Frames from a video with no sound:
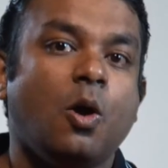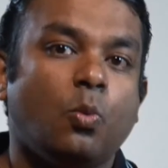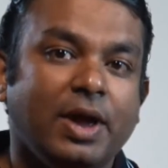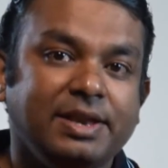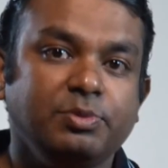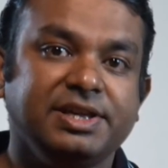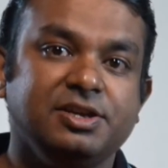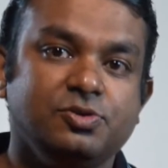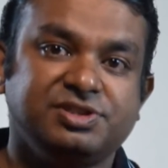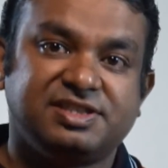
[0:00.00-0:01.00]
When we
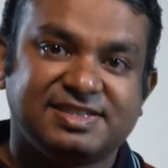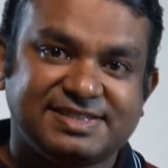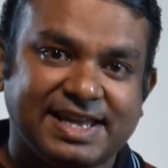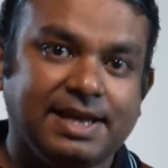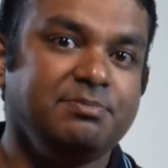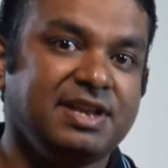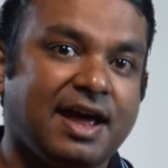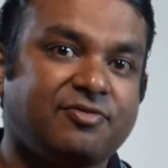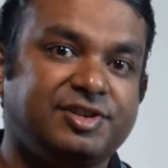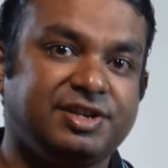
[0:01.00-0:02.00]
use the same
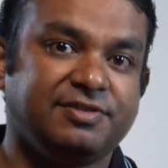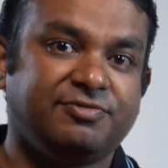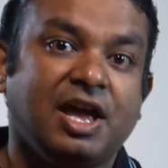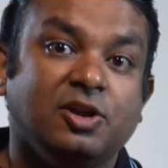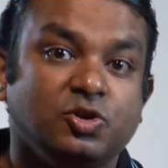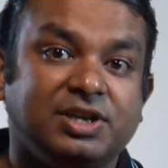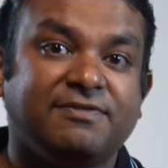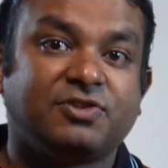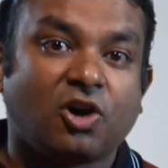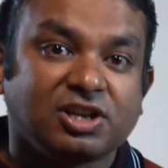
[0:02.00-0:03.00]
narrative to
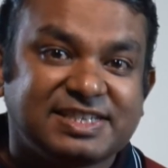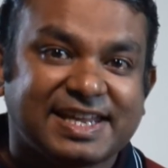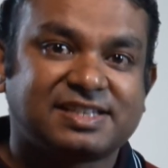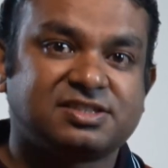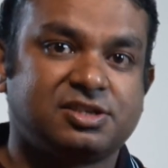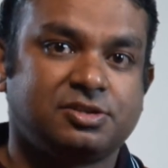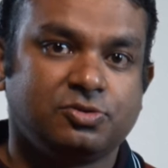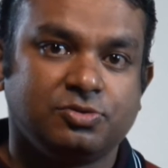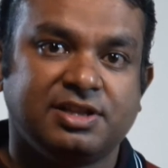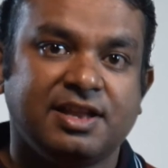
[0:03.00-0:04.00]
give context
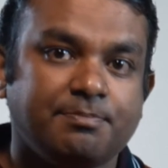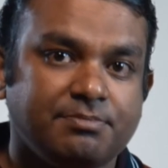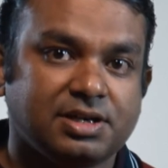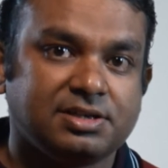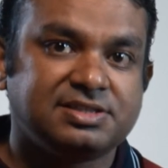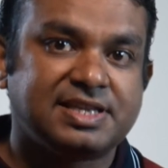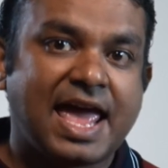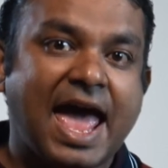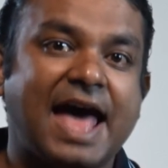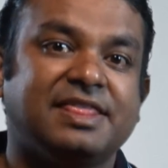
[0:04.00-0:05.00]
to the numbers
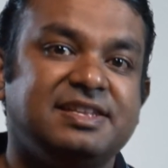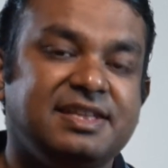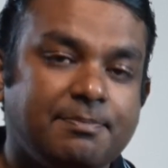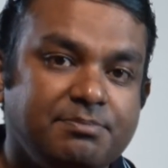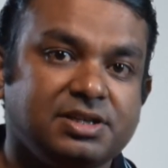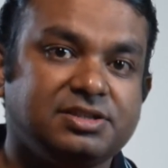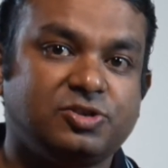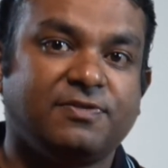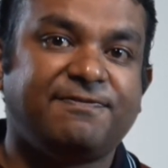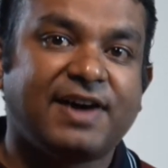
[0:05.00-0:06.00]
and the numbers
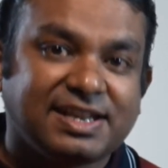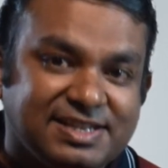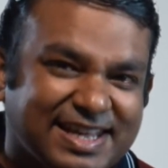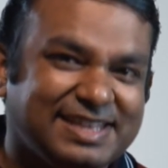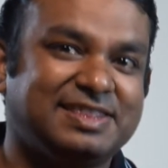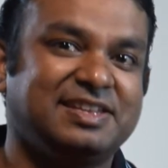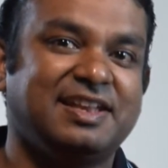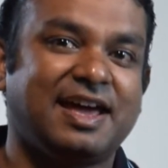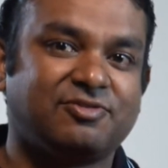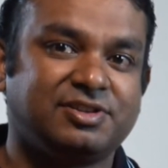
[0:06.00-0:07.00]
to validate the
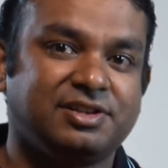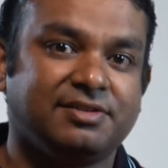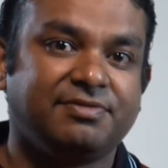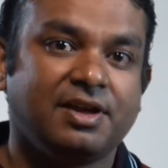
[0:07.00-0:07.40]
narrative,